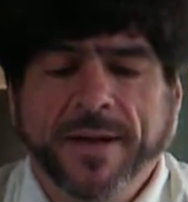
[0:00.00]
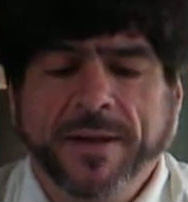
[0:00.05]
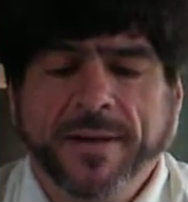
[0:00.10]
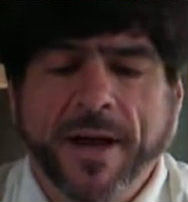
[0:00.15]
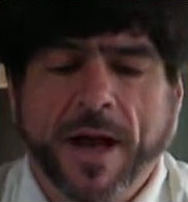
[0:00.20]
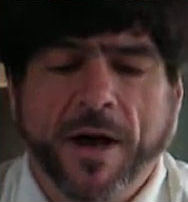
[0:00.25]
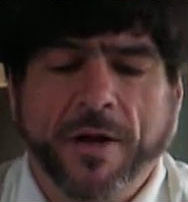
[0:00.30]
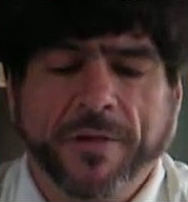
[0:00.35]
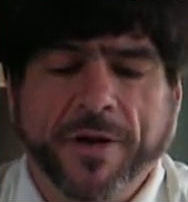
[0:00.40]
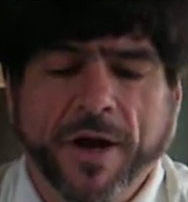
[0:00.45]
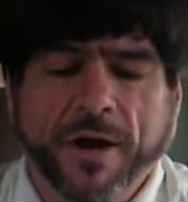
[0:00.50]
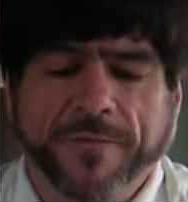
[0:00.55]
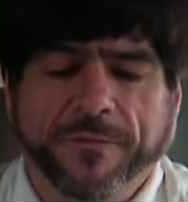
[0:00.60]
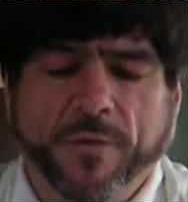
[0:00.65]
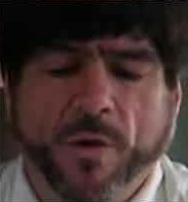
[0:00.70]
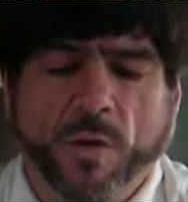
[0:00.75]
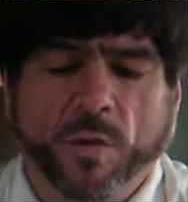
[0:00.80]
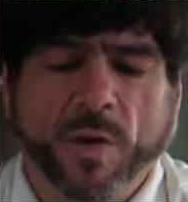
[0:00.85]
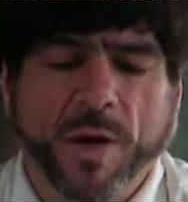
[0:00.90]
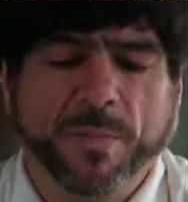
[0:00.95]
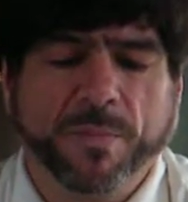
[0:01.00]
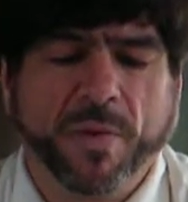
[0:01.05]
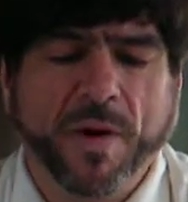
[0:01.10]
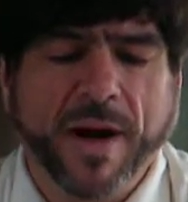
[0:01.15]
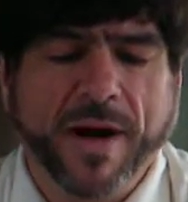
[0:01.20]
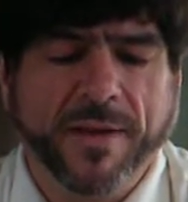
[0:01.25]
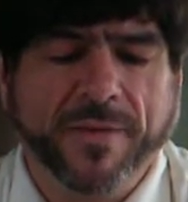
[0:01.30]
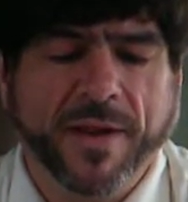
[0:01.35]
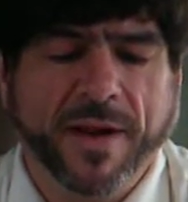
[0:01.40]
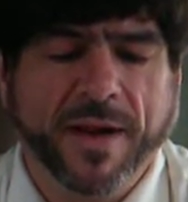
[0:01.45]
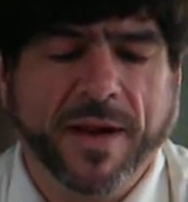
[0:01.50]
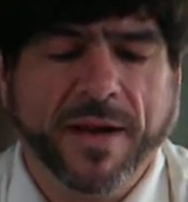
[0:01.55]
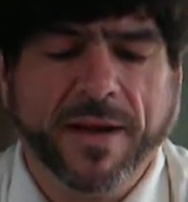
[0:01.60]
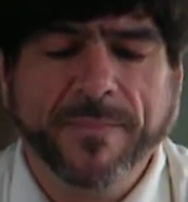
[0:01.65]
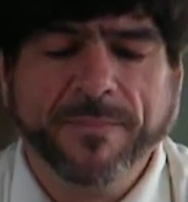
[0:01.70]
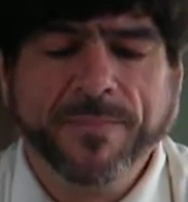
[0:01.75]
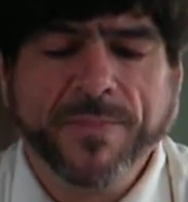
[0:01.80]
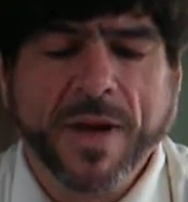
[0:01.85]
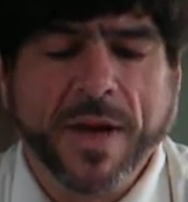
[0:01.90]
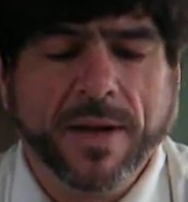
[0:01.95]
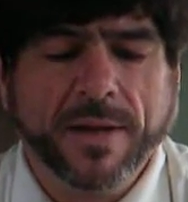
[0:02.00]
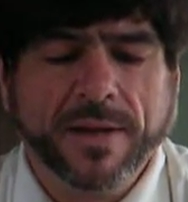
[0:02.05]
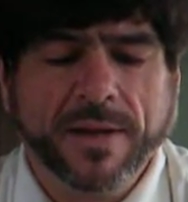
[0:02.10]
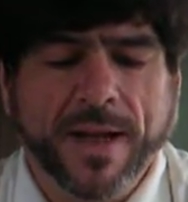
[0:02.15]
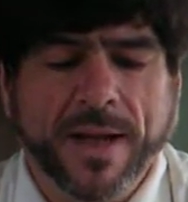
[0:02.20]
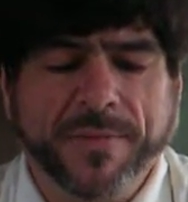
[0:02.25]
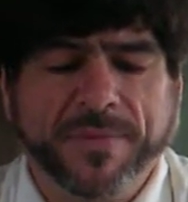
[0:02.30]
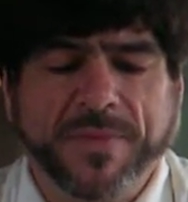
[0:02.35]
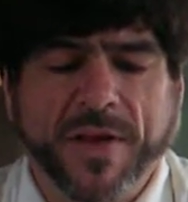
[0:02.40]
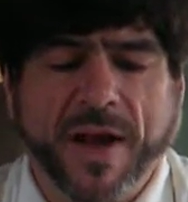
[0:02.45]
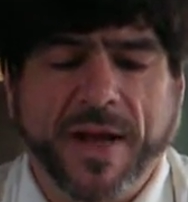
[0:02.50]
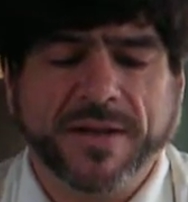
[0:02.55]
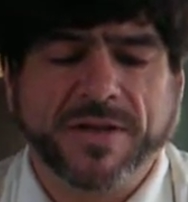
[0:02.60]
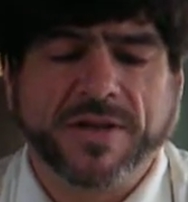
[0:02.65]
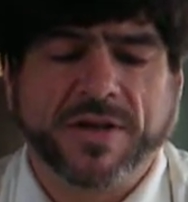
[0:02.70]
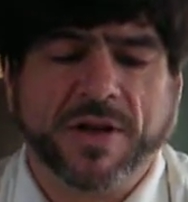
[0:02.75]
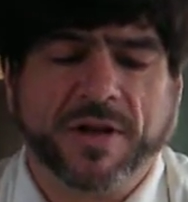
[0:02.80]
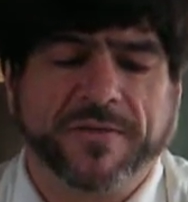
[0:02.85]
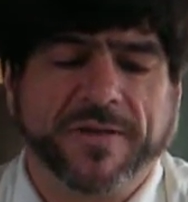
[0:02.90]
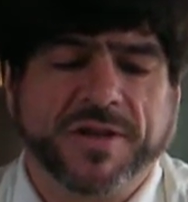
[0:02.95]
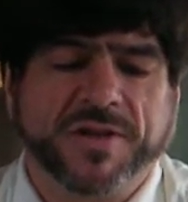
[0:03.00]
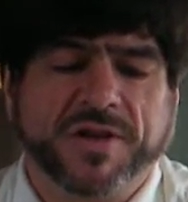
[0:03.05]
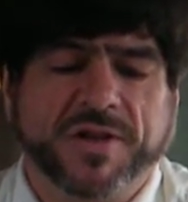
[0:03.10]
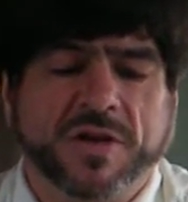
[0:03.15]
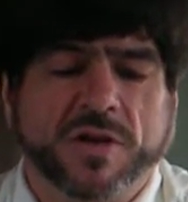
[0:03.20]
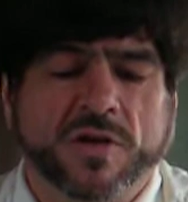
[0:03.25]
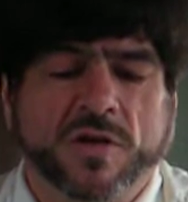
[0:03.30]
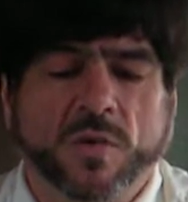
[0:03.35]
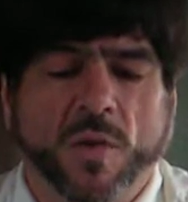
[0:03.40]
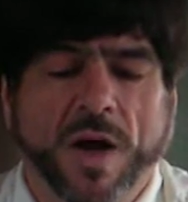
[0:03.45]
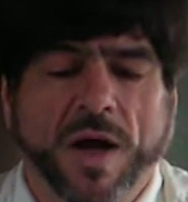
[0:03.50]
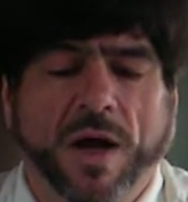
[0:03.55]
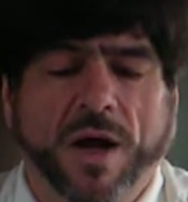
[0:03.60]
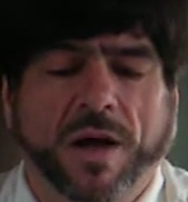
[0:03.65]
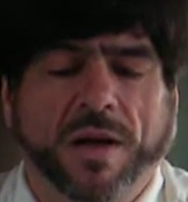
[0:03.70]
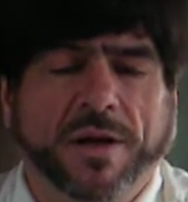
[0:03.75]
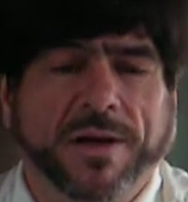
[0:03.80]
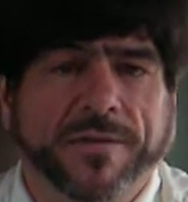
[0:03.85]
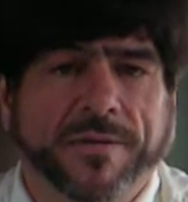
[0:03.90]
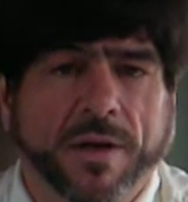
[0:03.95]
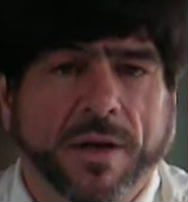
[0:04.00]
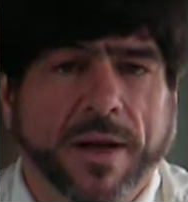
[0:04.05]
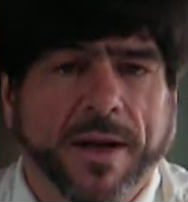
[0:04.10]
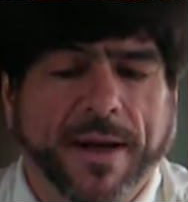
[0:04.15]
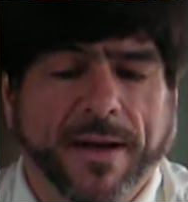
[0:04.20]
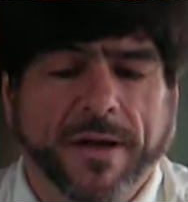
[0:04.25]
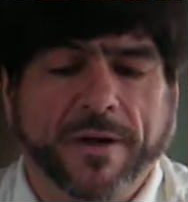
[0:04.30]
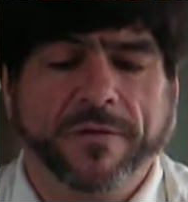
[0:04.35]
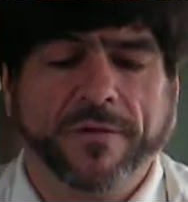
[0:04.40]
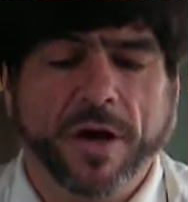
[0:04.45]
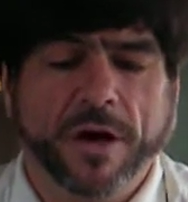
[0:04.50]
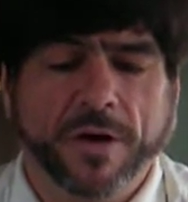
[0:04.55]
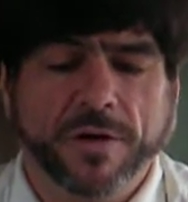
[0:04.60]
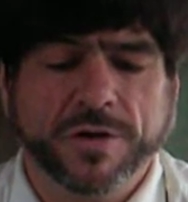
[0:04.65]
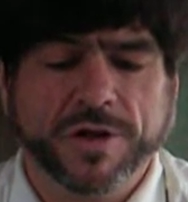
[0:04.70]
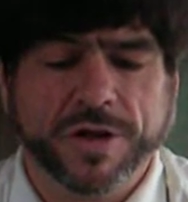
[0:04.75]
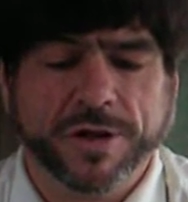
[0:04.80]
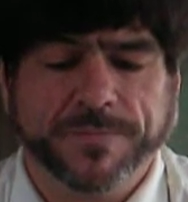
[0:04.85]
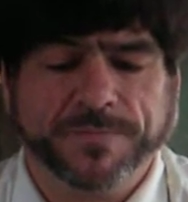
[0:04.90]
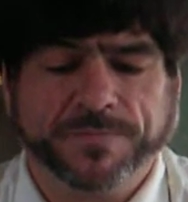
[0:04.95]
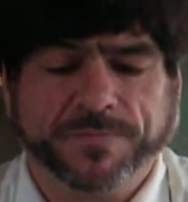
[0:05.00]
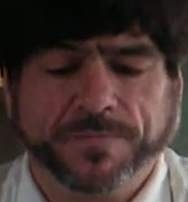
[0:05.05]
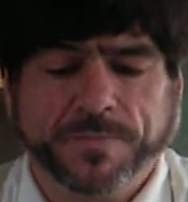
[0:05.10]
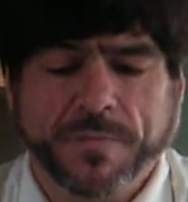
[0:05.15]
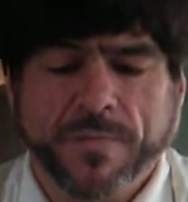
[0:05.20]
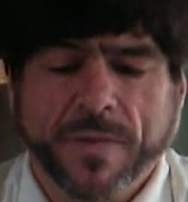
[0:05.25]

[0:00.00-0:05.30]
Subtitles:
Now therefore we pray thee, let thy servants dwell in the land of Goshen.